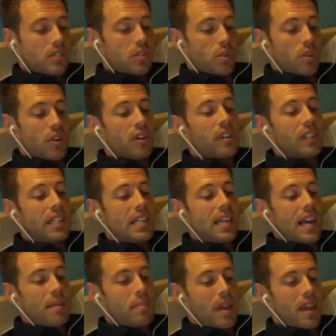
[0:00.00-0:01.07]
So
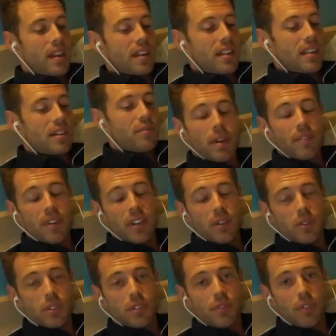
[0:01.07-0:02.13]
currently I'm editing my
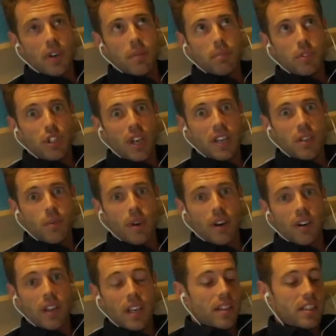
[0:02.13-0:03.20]
videos from
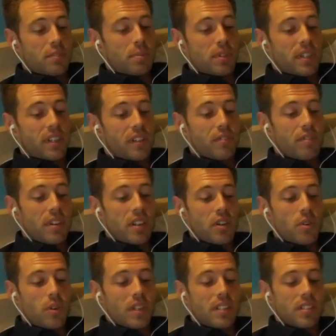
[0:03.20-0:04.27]
January. This particular
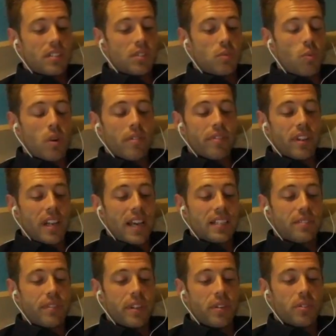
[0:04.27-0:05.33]
video is one of the
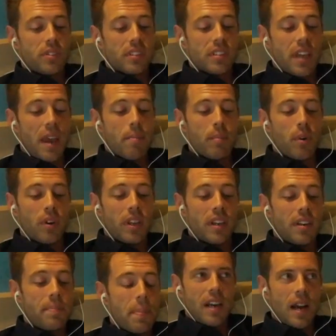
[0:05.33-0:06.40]
last videos in
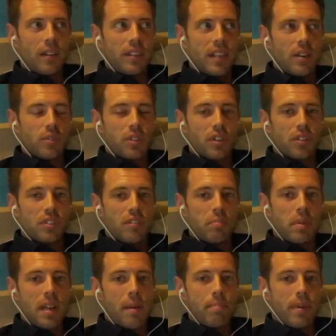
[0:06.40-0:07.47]
Cambodia on the outskirts of
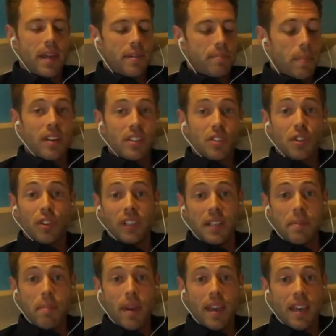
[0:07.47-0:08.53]
Phnom Penh. And it's
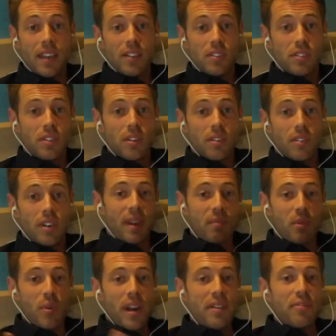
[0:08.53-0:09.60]
currently May, so
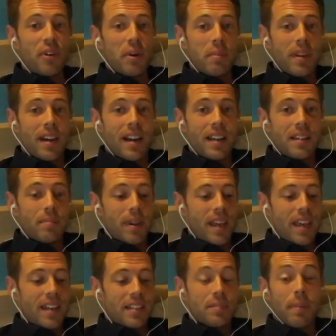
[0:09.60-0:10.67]
I'm quite far behind in my
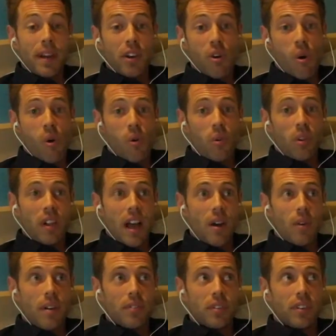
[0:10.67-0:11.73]
edits. My goal,
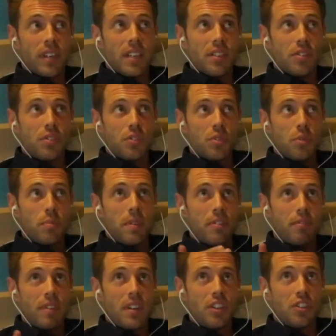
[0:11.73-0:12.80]
however, is to be
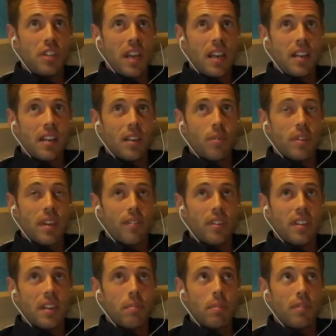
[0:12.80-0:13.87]
finished editing with
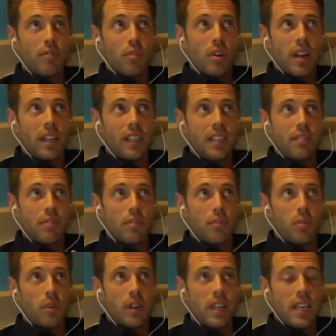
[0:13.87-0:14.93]
everything before I leave
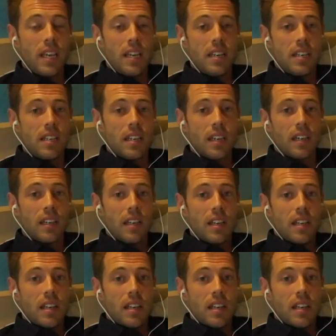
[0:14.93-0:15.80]
for India